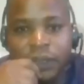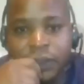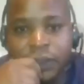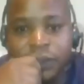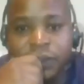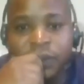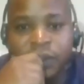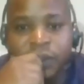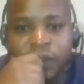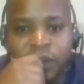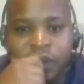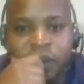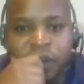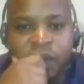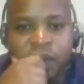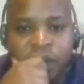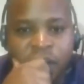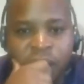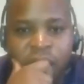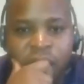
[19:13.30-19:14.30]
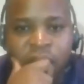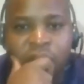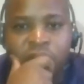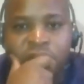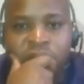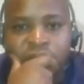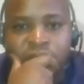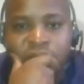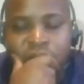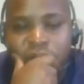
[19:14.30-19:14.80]
You know, and
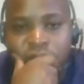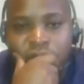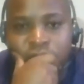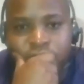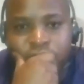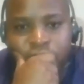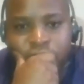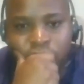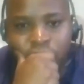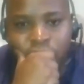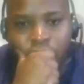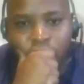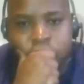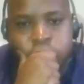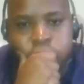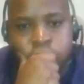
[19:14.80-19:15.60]
yeah, so